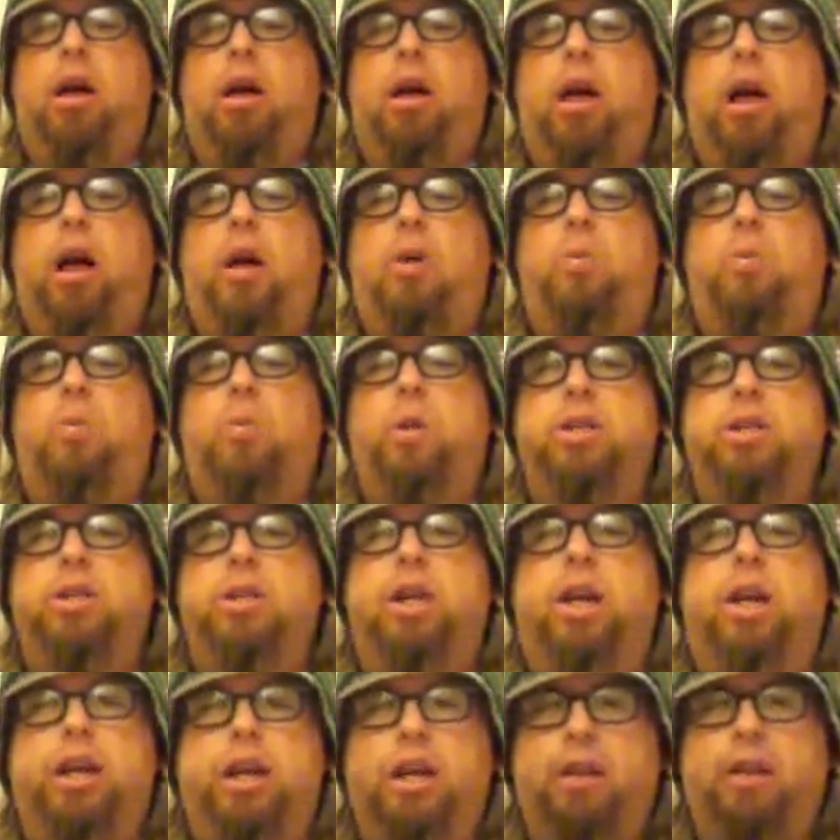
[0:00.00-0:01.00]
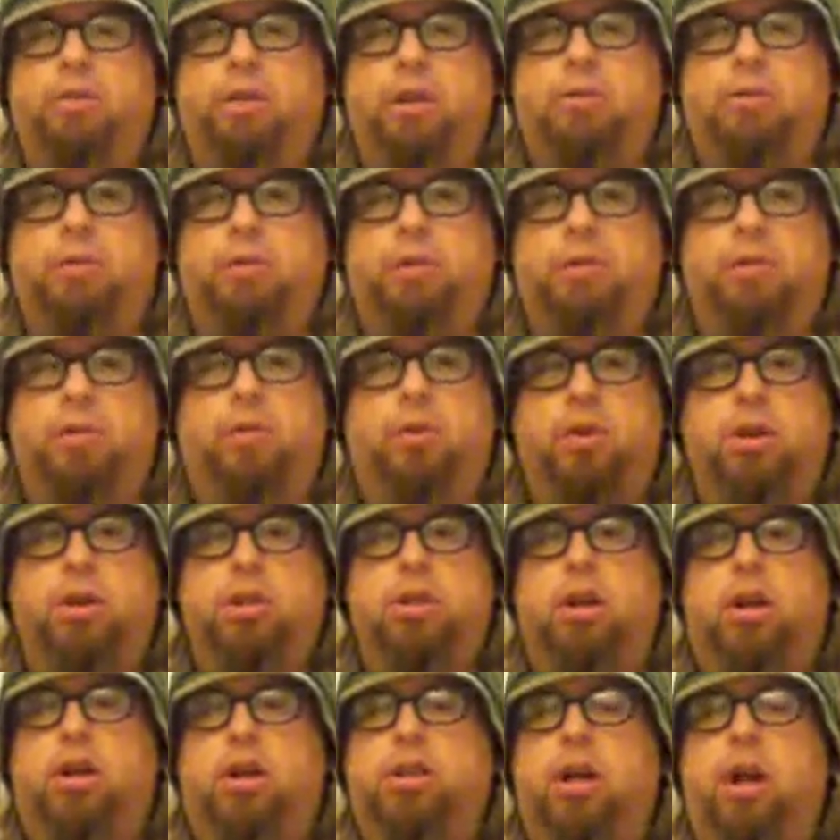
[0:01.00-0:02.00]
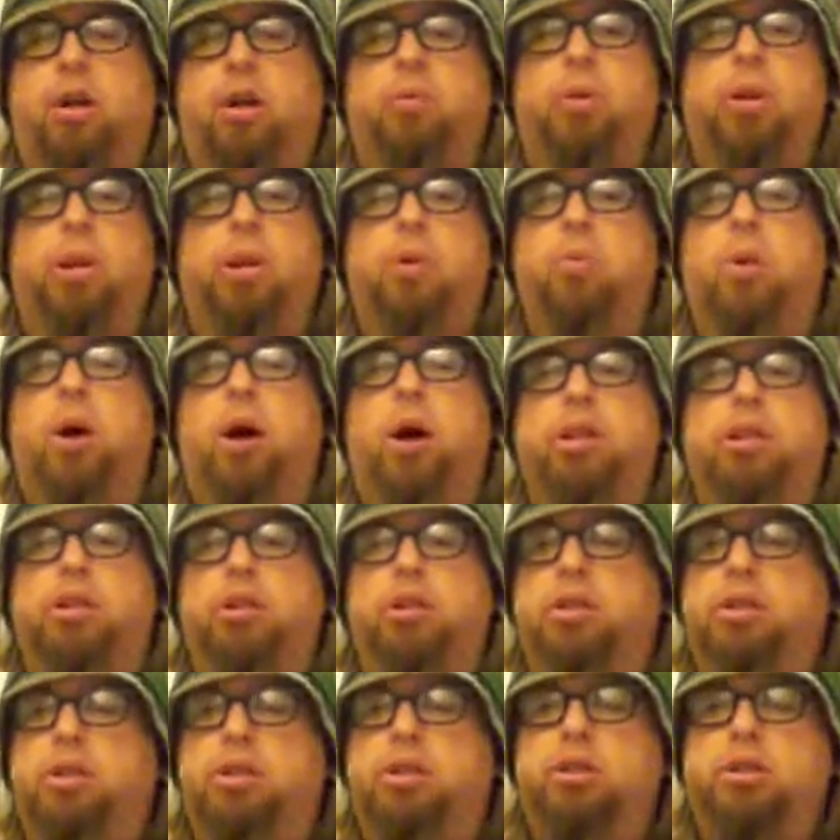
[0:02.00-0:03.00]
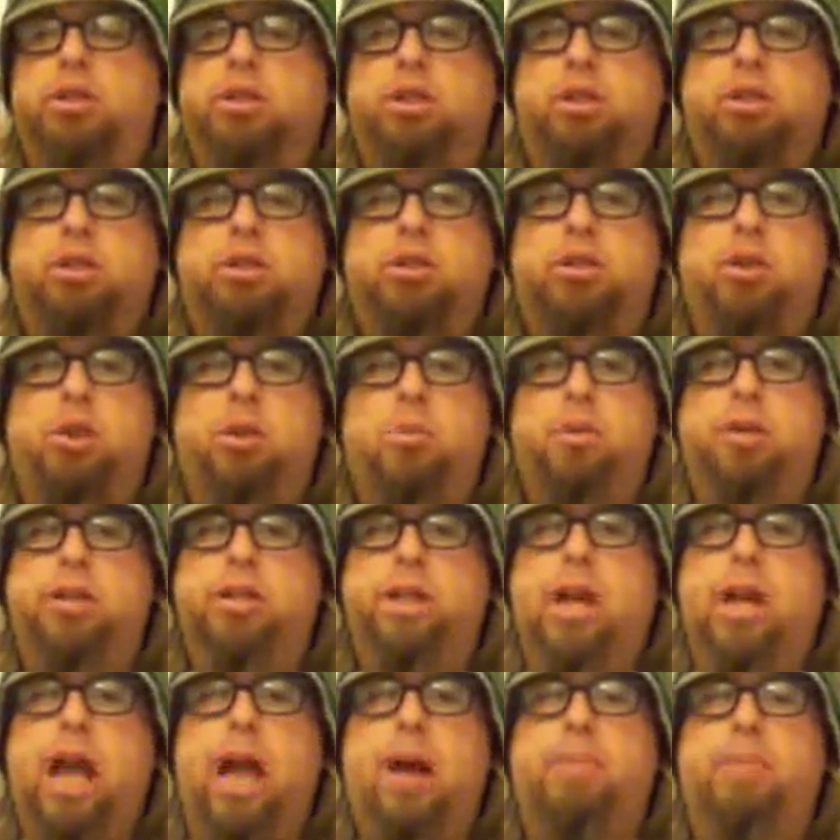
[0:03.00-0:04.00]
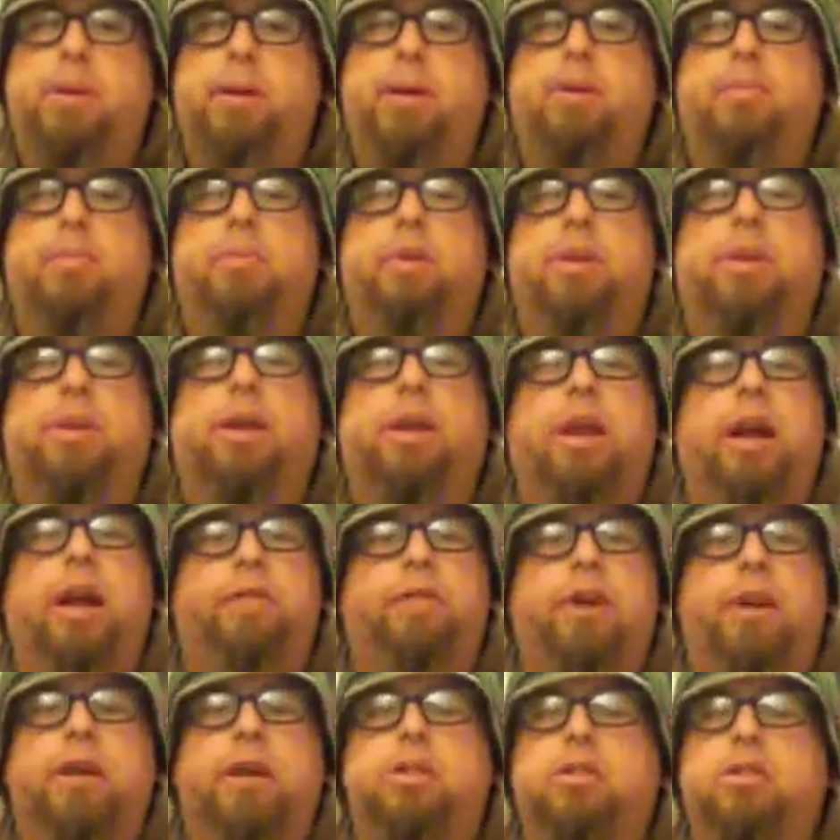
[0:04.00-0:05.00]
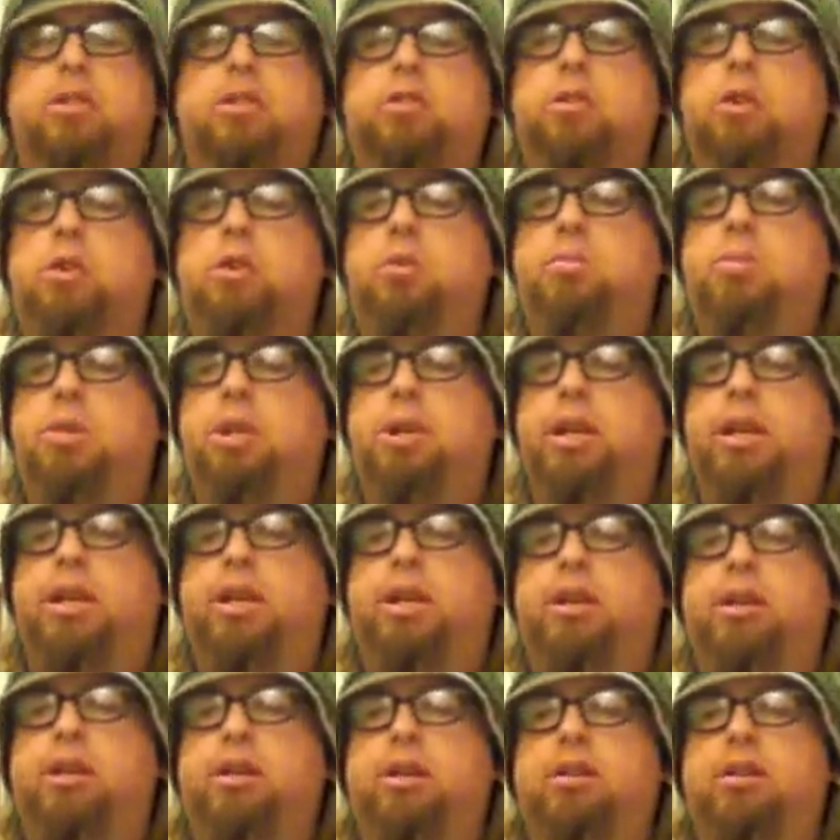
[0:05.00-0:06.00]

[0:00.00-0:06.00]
I wish I could give this movie 4 stars. I really wanted to, because there's just so much happening. But then I've got so many,